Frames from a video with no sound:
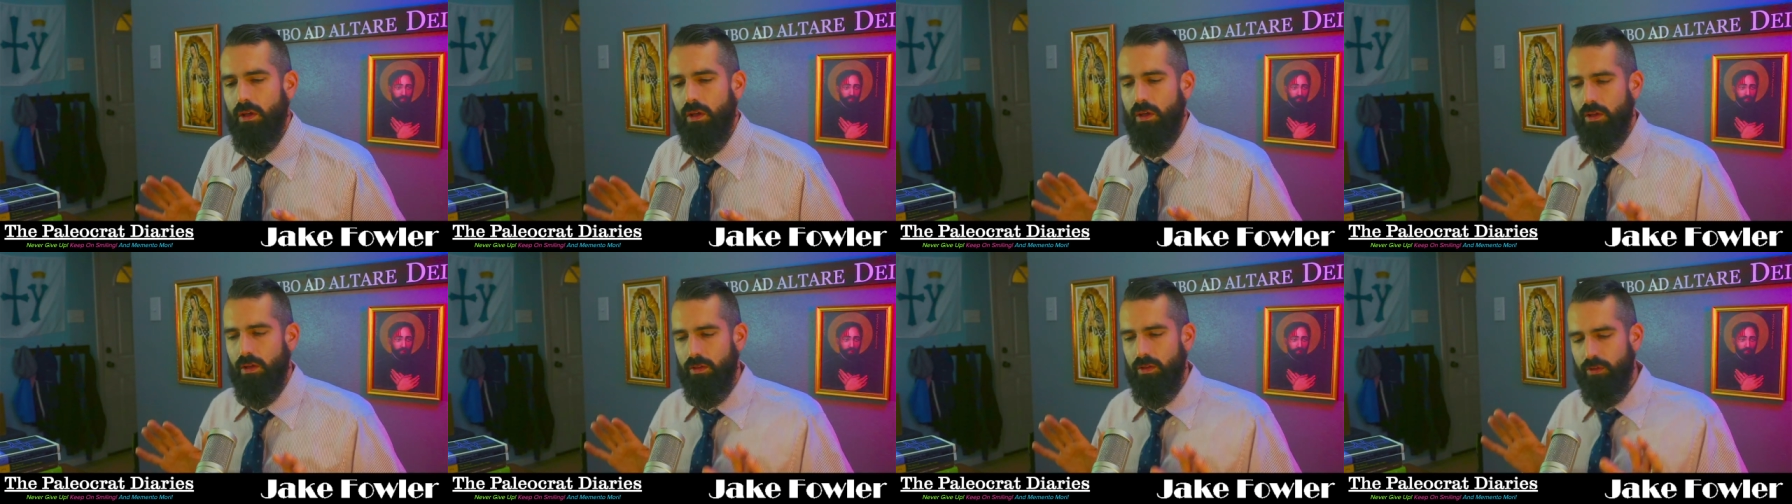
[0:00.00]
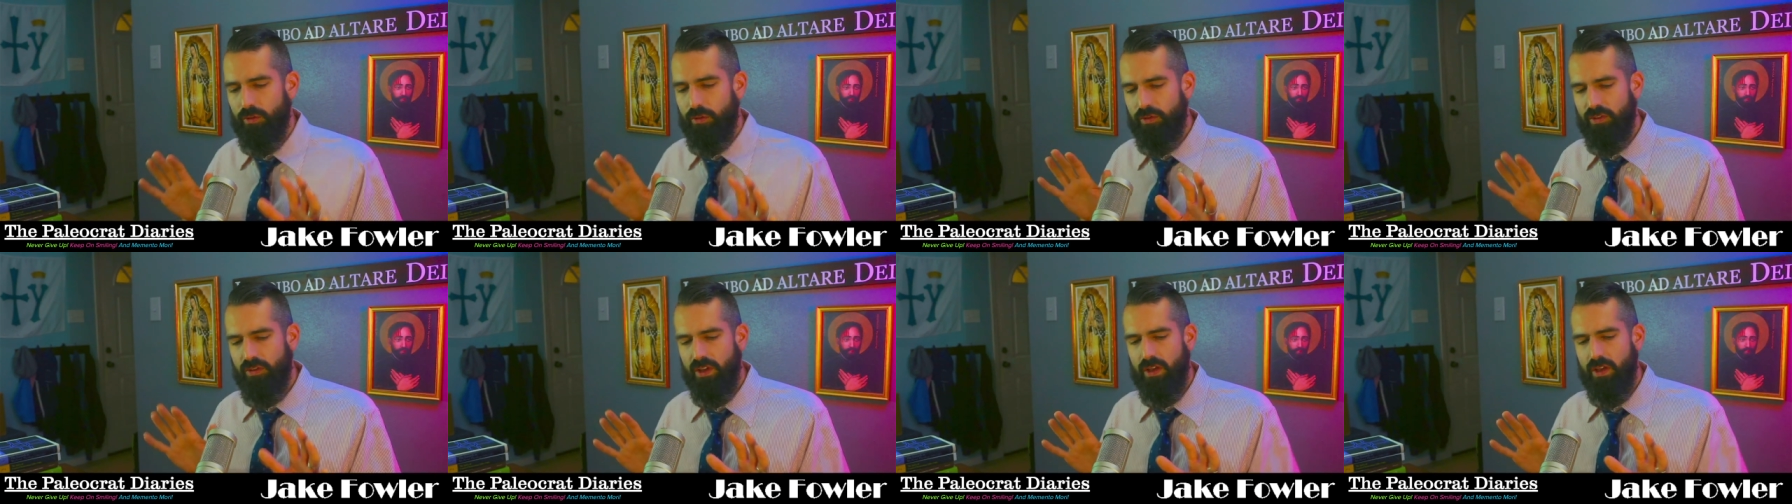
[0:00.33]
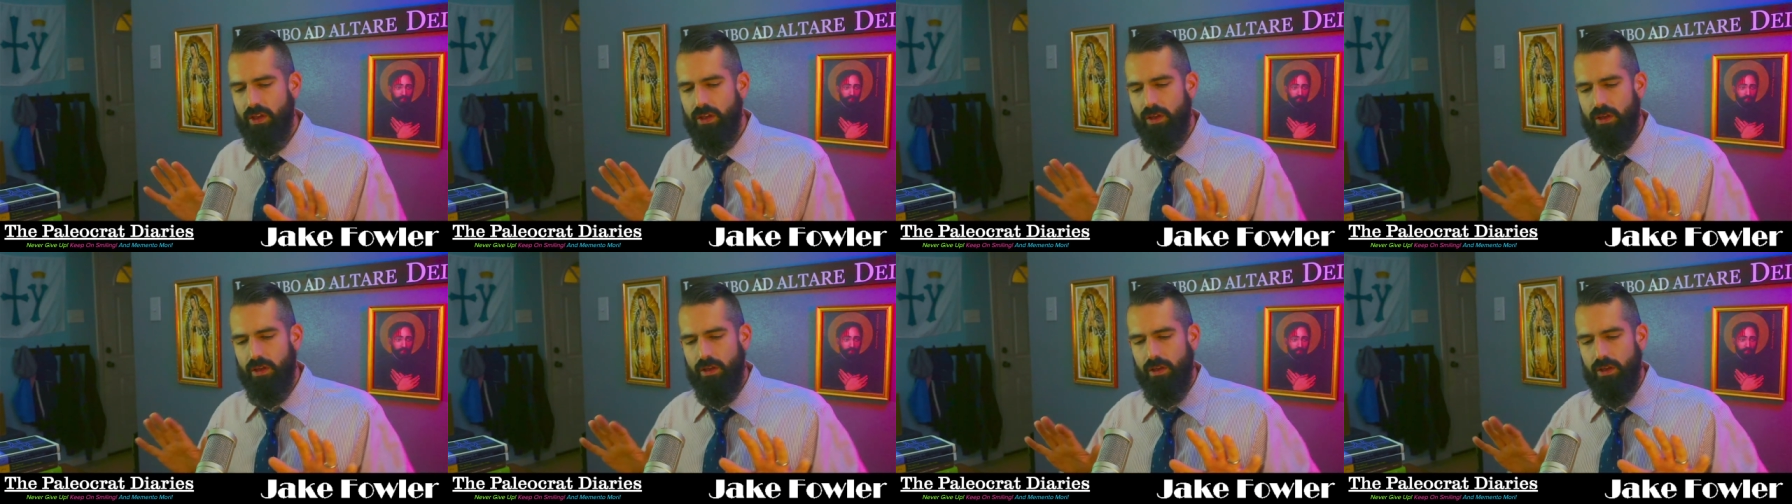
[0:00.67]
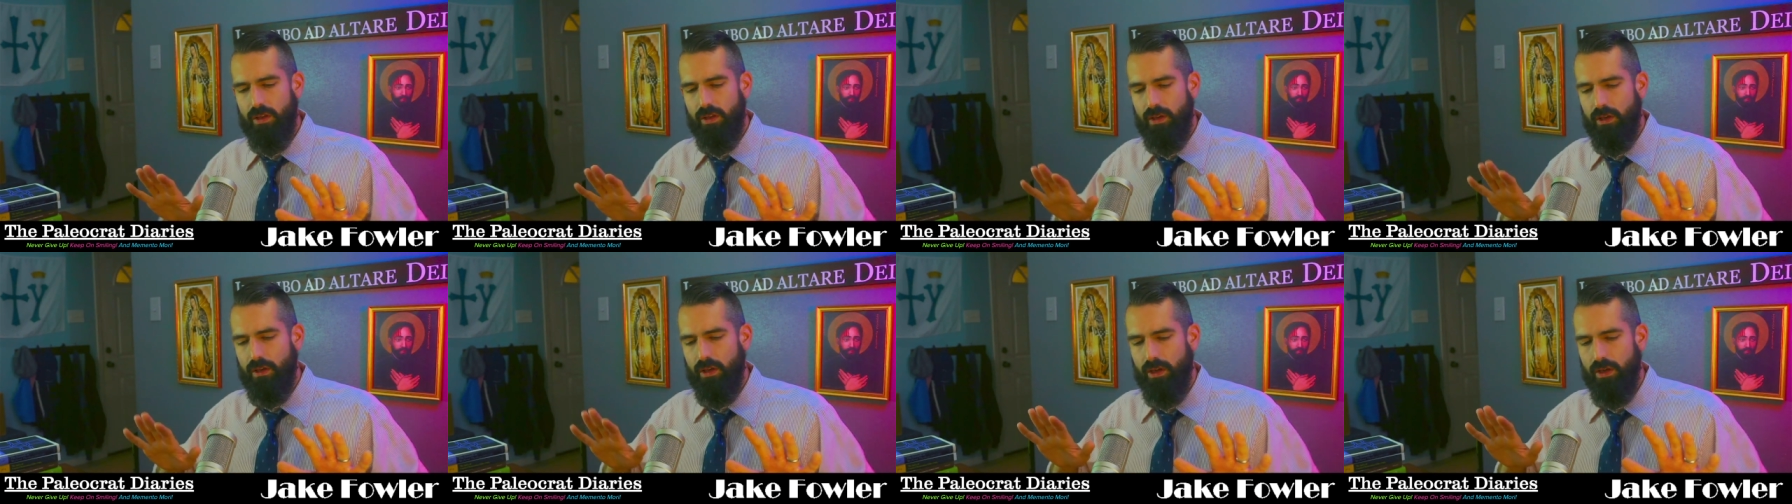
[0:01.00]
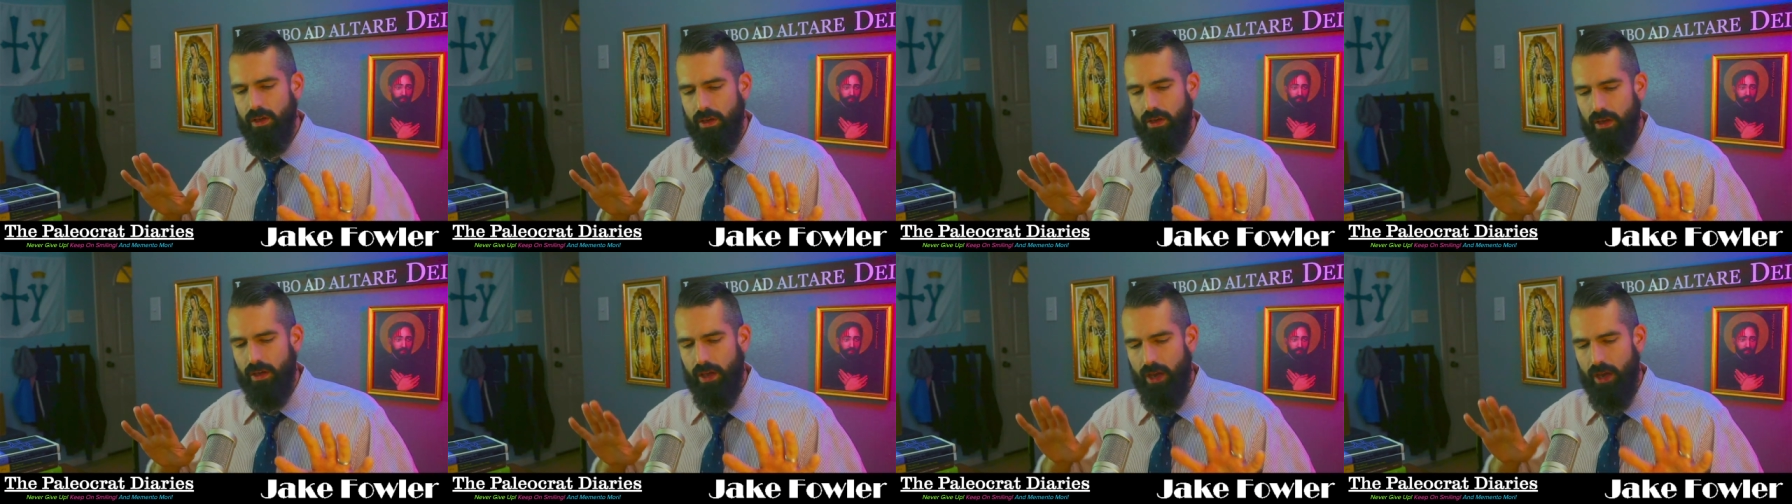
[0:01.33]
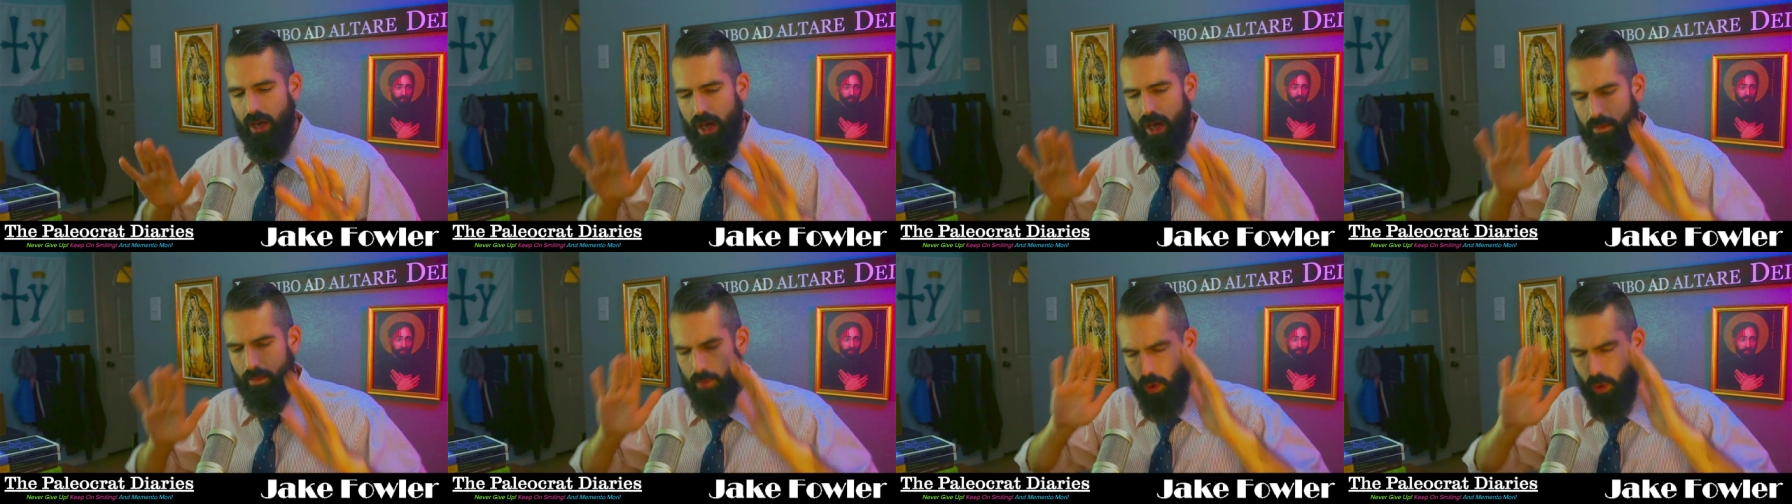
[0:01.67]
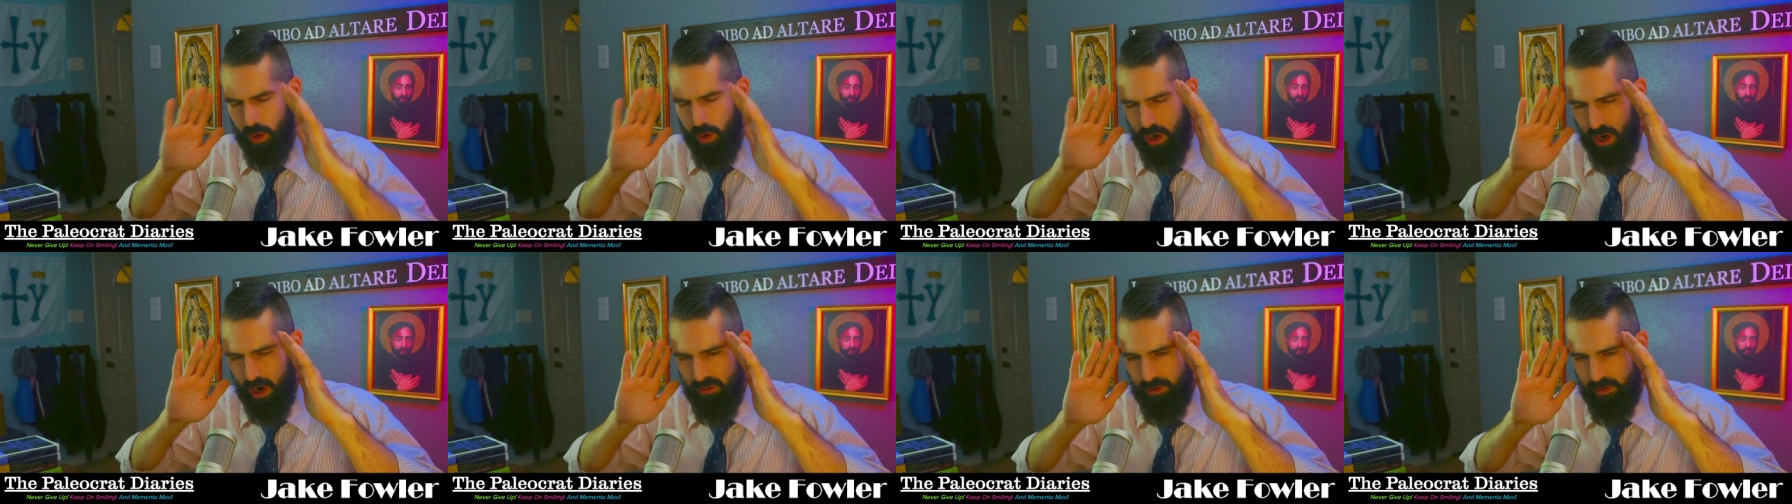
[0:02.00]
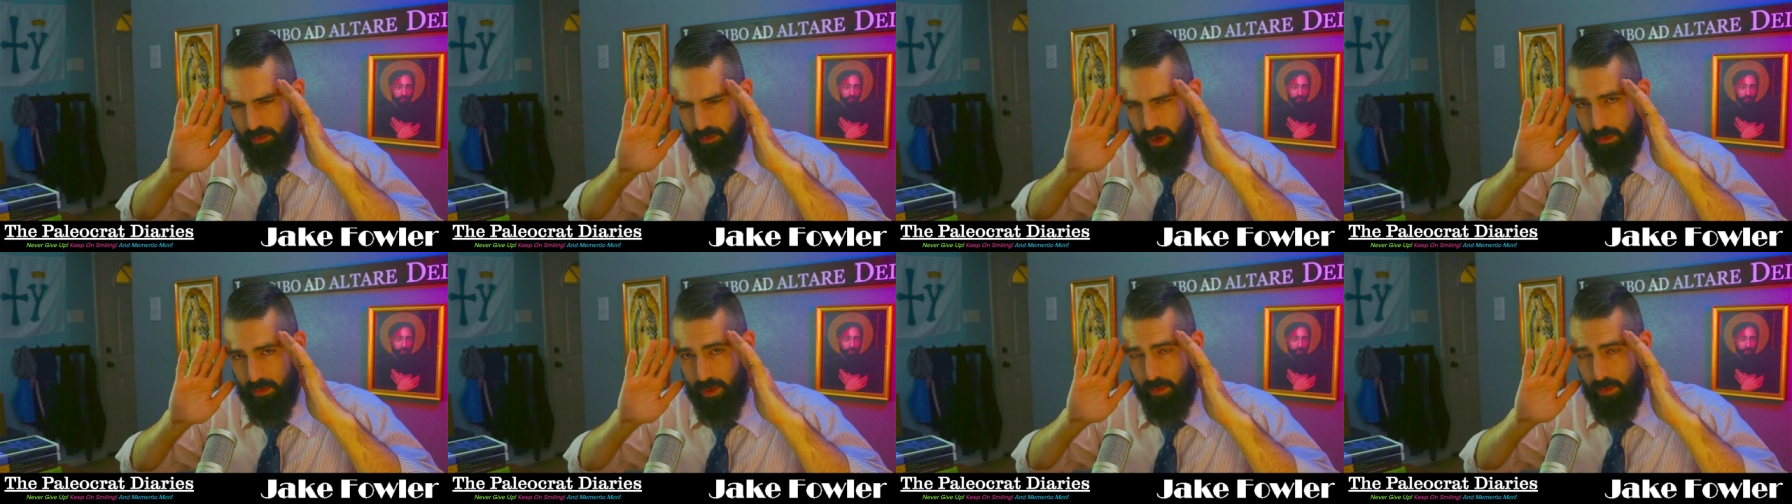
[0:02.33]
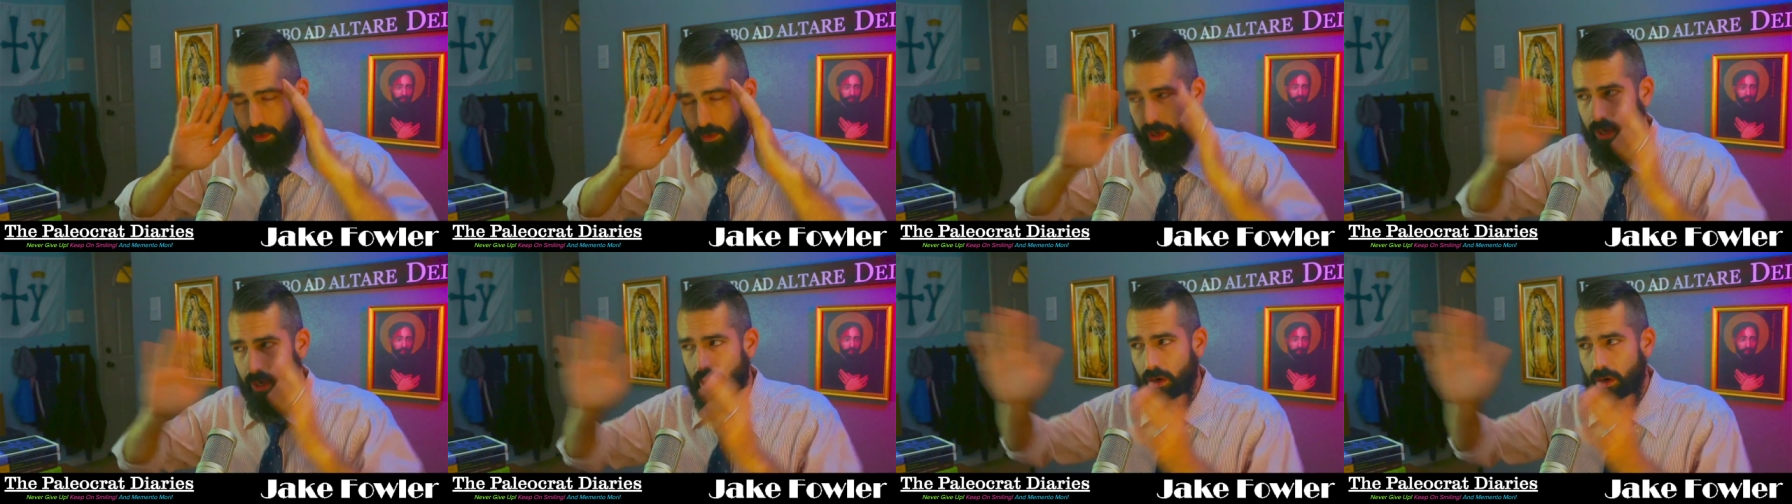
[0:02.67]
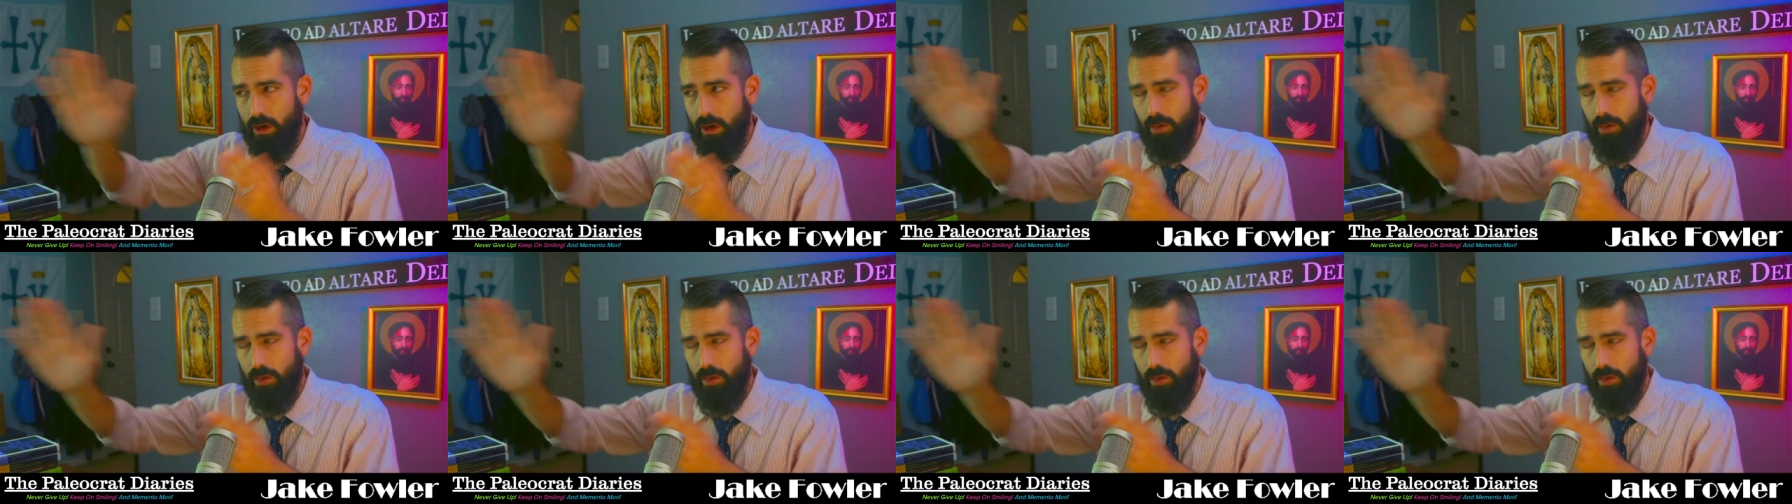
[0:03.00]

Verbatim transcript: You see, uh, and I'm going off of my memory here.